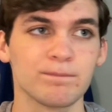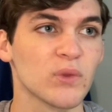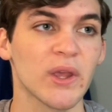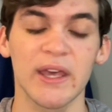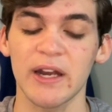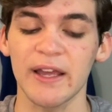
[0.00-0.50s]

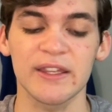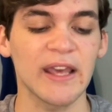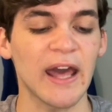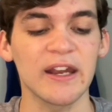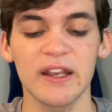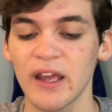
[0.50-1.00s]
And I get
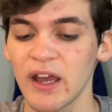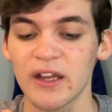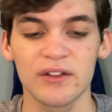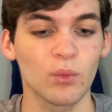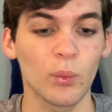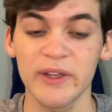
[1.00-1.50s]
it.
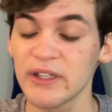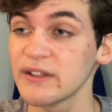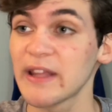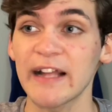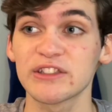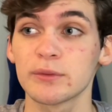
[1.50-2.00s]
We need
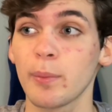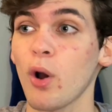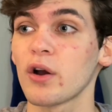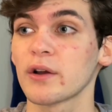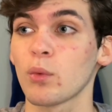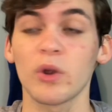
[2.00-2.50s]
that
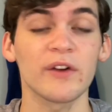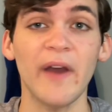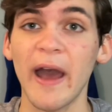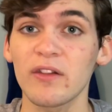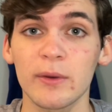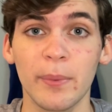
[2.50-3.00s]
spark. What if
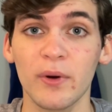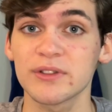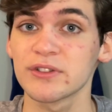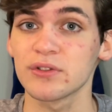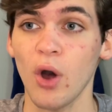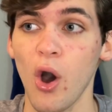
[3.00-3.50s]
Alec Burks
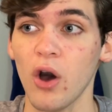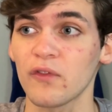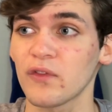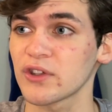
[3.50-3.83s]
is off?